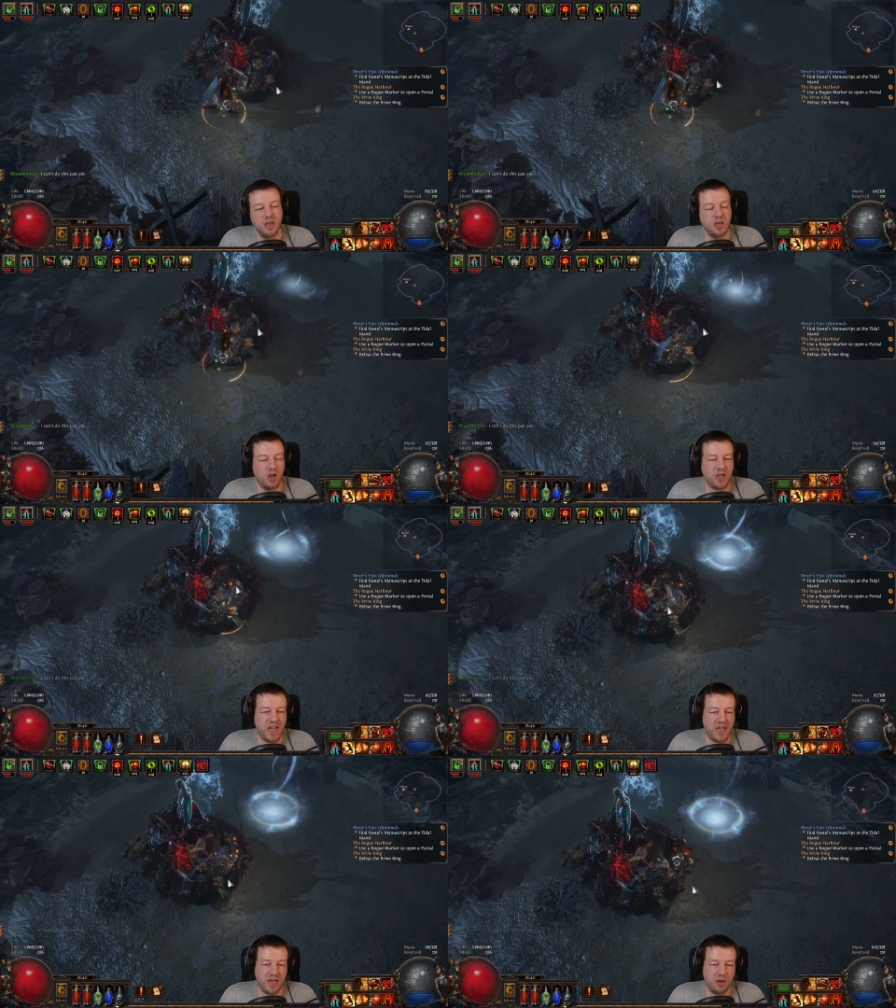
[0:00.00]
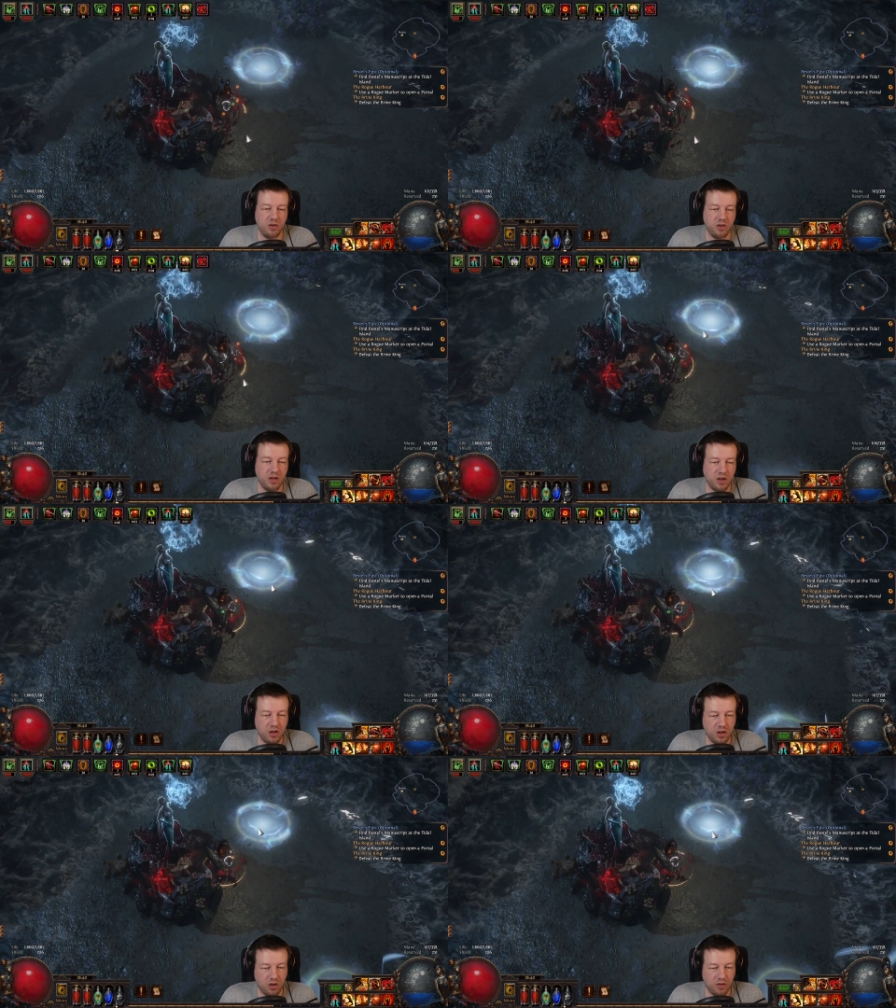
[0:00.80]
Okay.
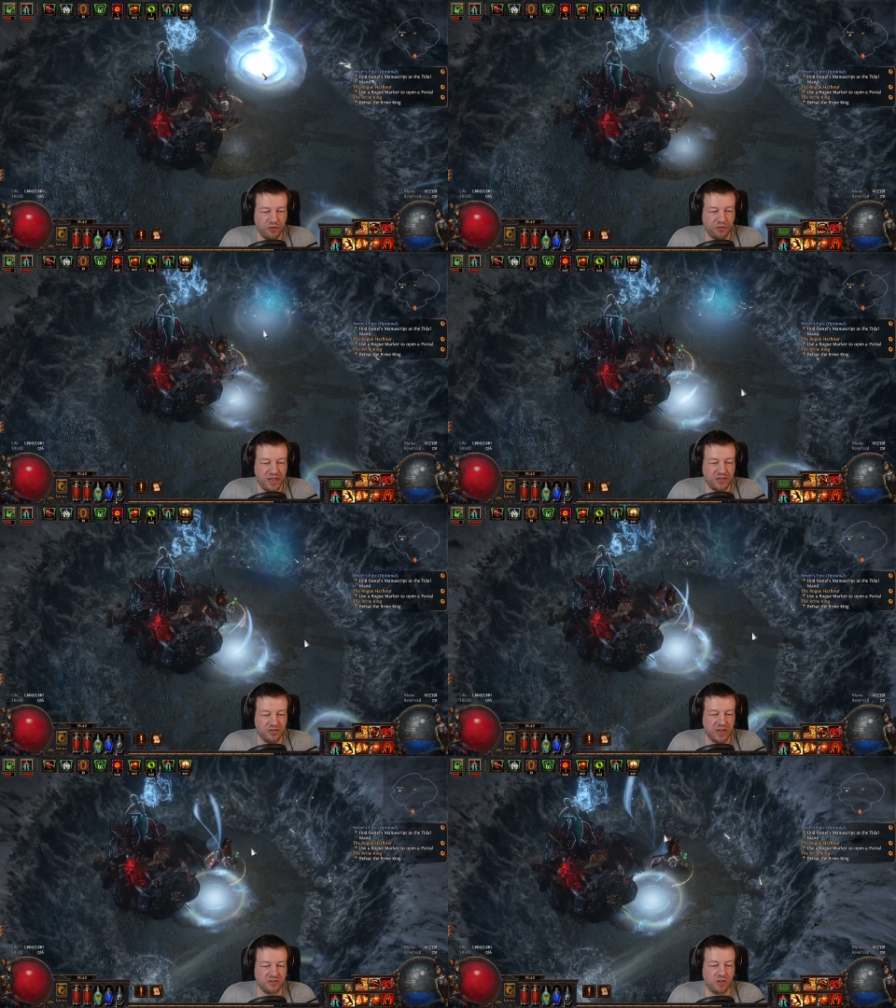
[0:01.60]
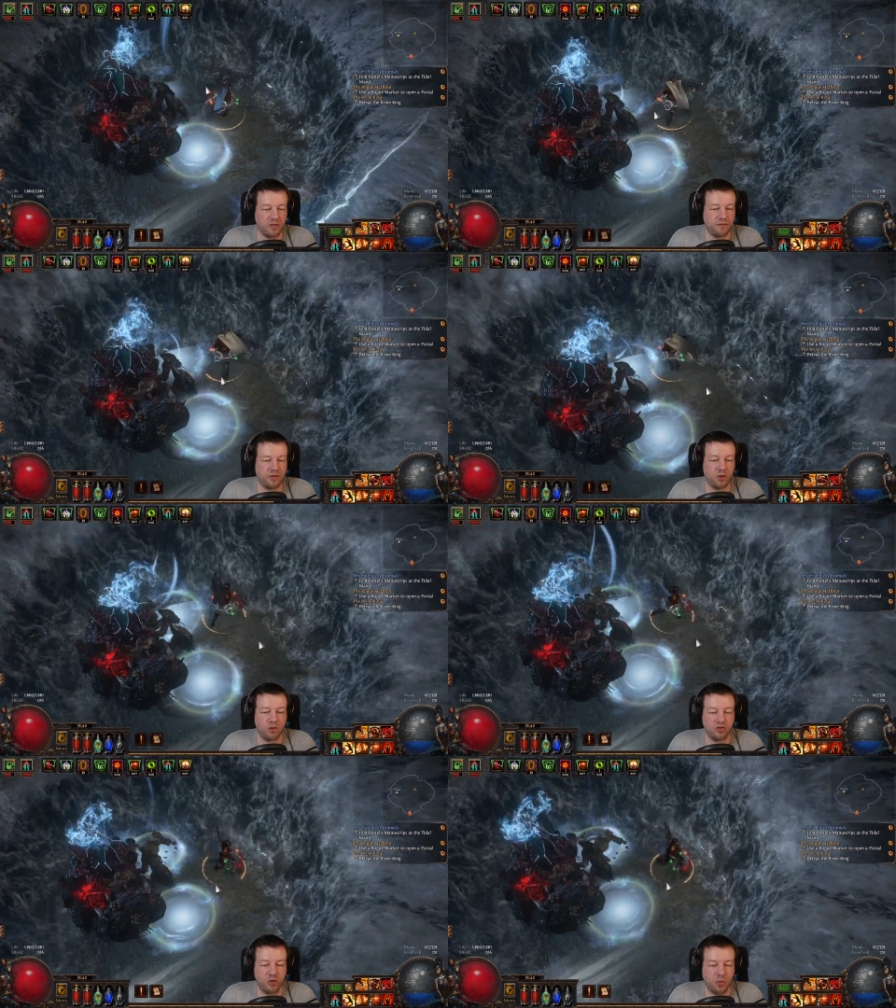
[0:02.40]
These things on the floor
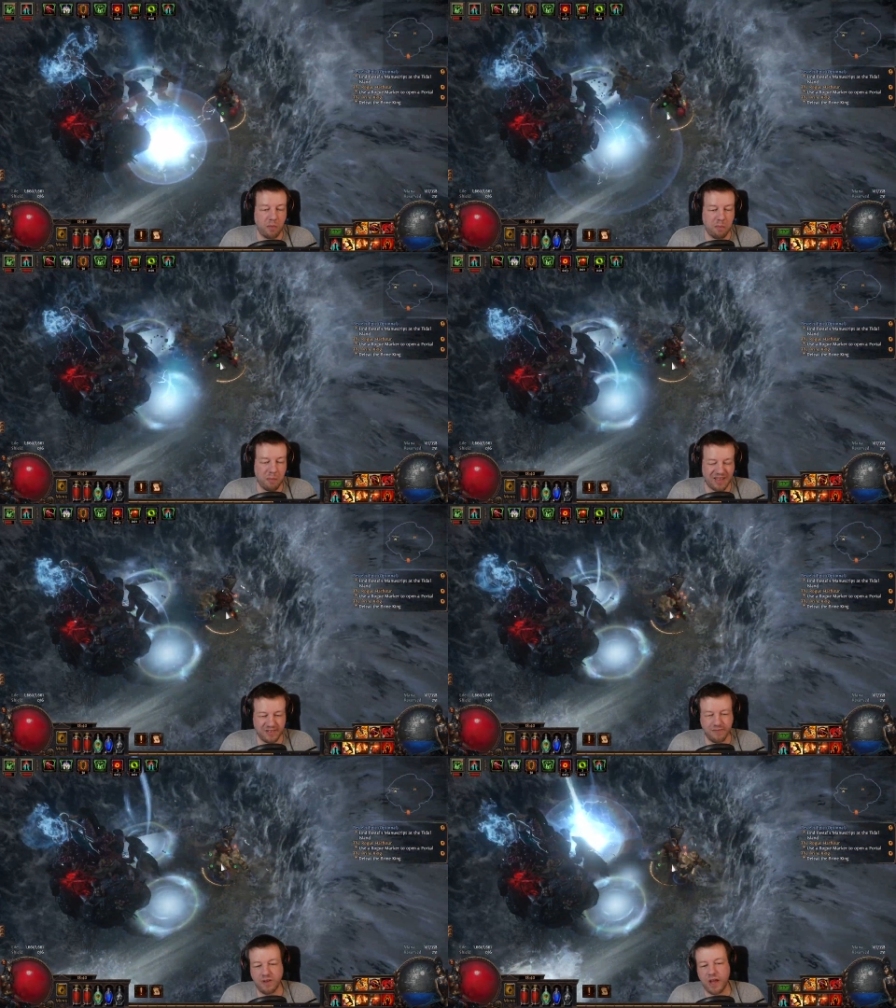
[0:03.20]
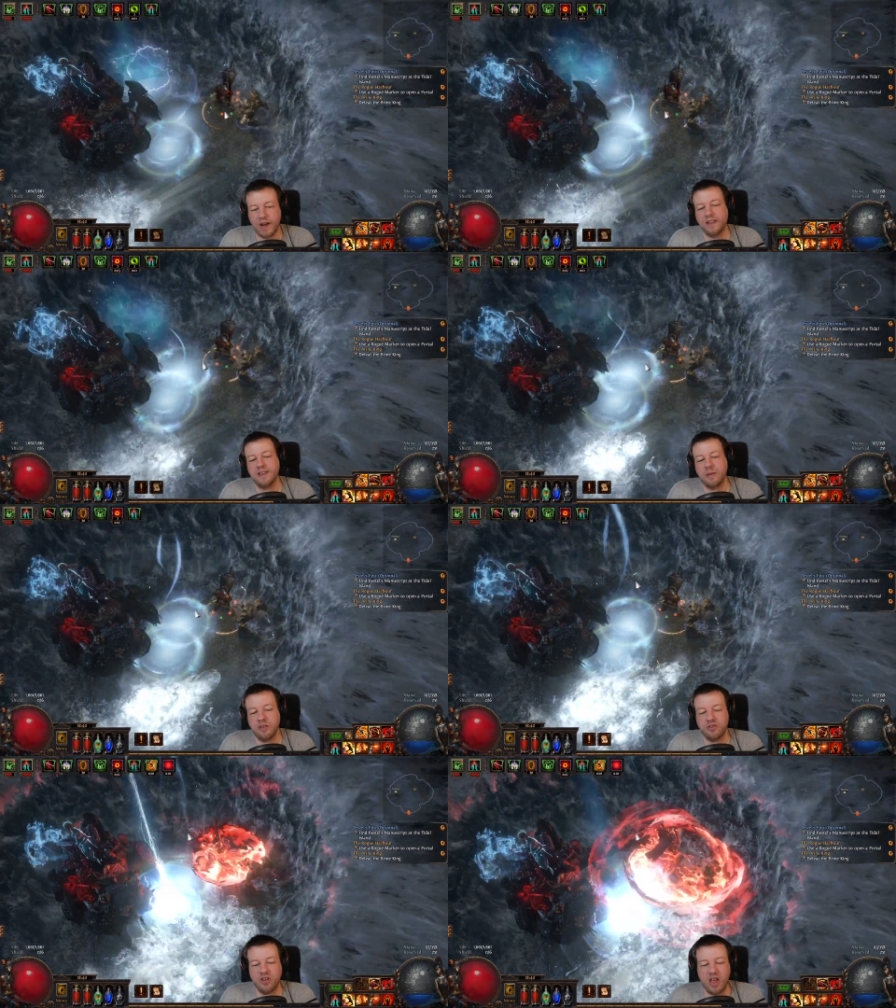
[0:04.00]
do massive lightning
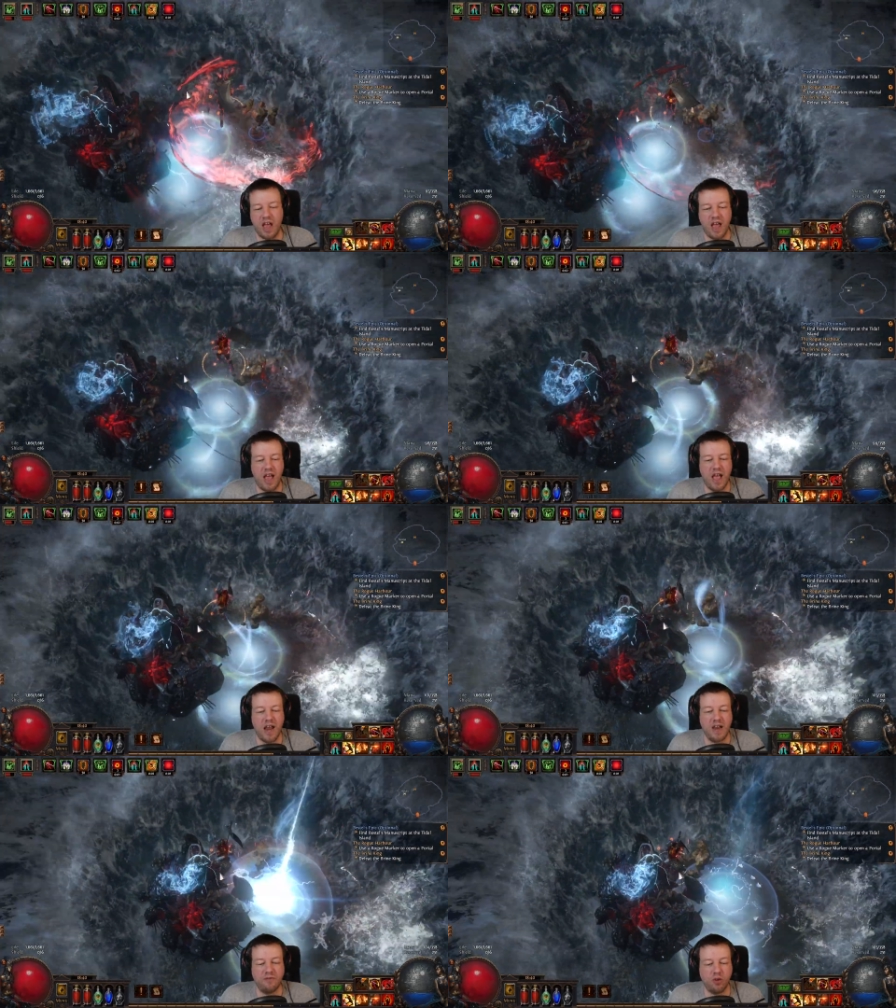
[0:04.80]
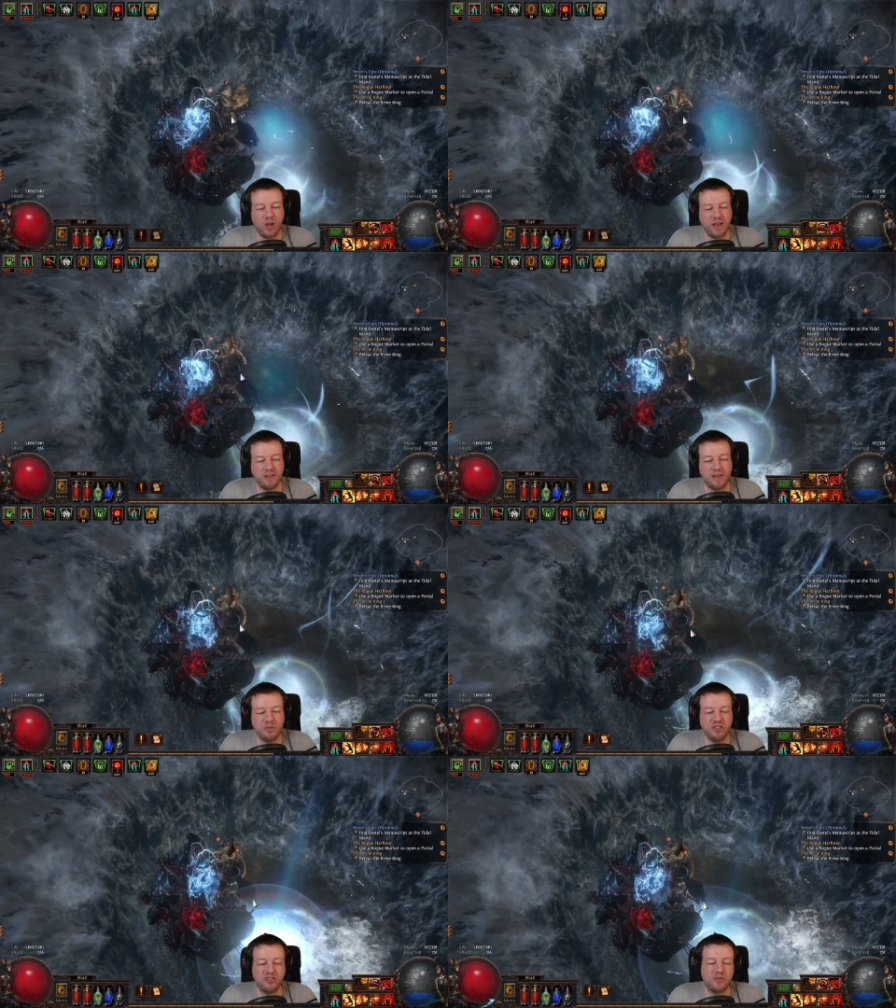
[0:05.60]
damage. And if your lightning
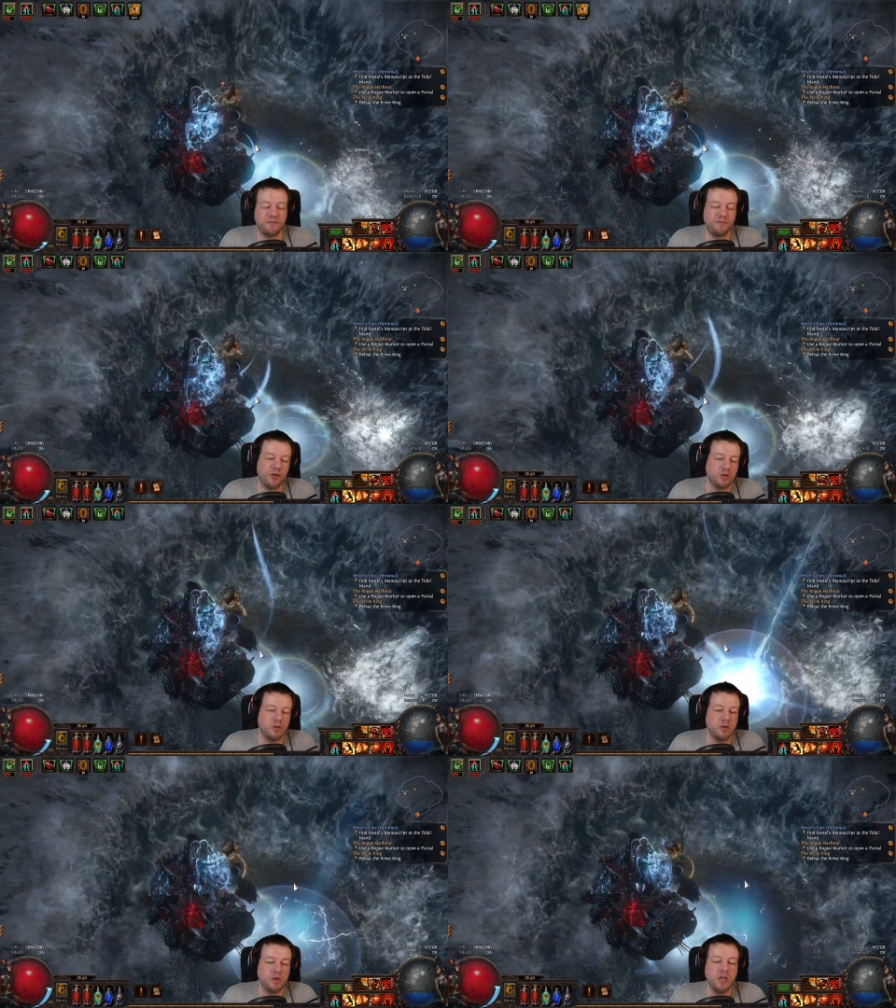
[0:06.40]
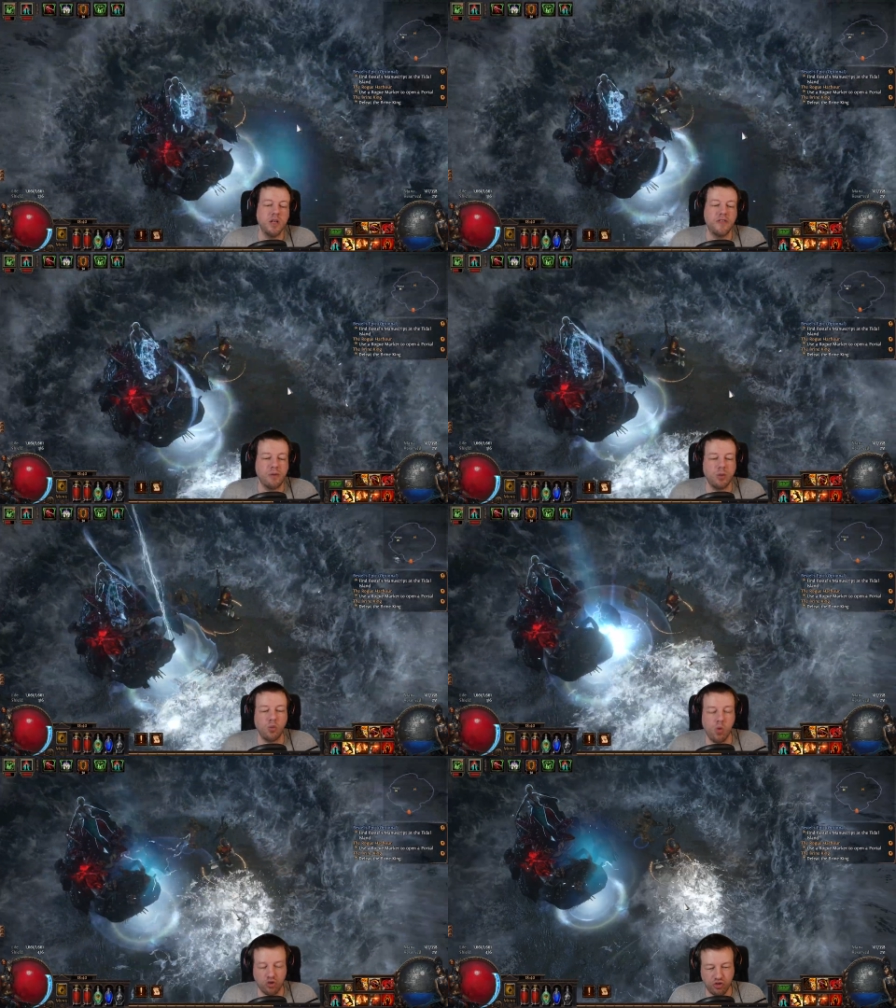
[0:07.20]
damage isn't full, they will
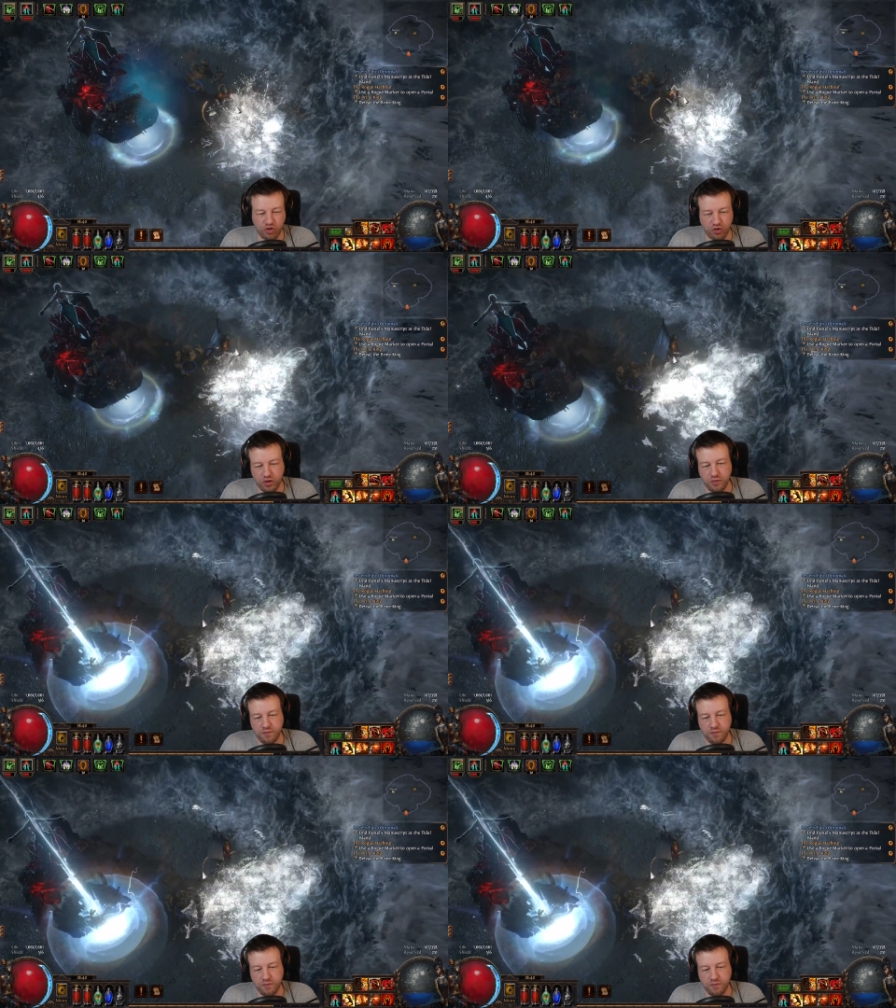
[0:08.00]
one-shot you.